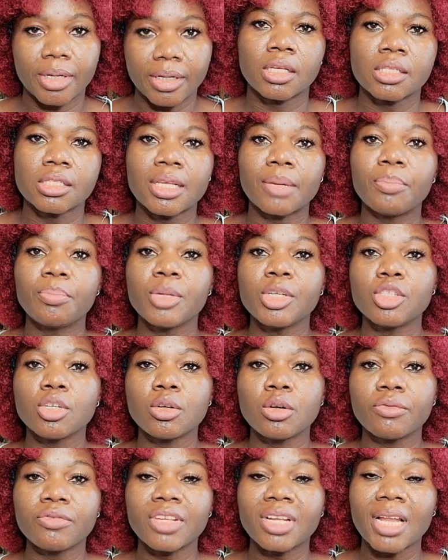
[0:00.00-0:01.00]
Submission
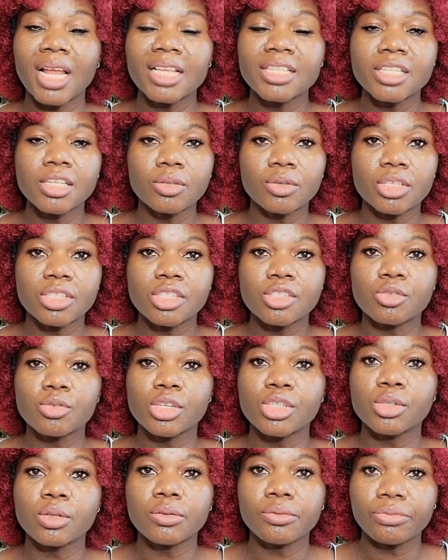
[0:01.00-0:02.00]
of the nursing
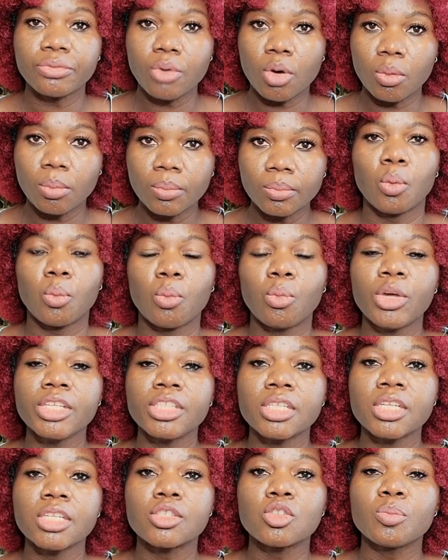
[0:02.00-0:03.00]
registration form, which
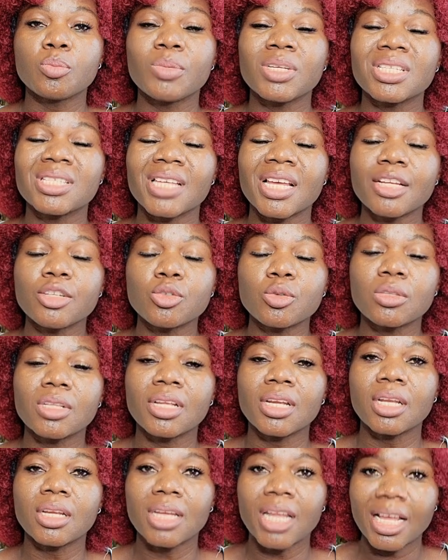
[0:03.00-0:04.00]
is to be sent to
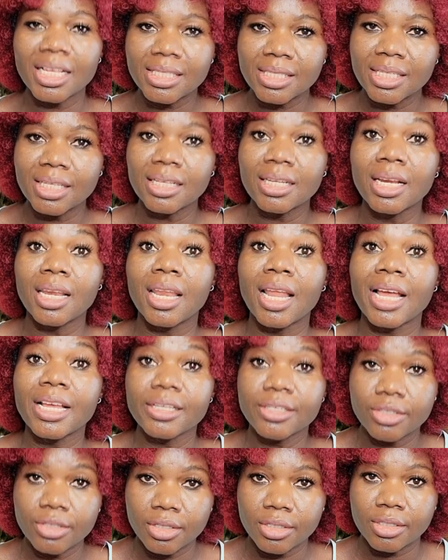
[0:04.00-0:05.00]
the nursing
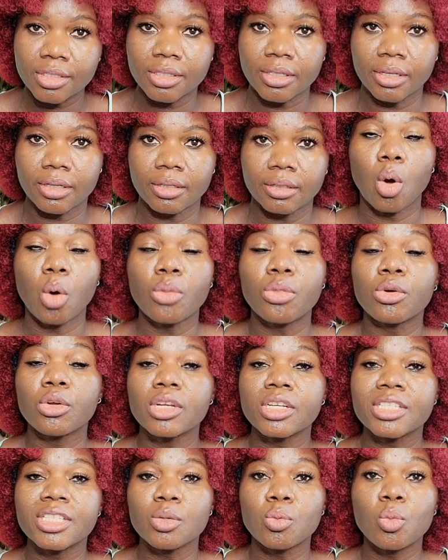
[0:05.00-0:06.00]
licensing
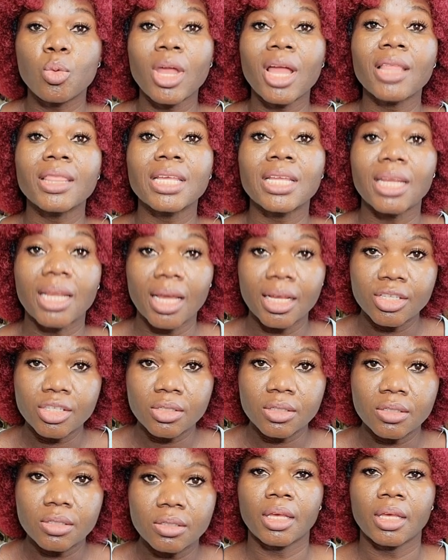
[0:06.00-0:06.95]
authority where the nurse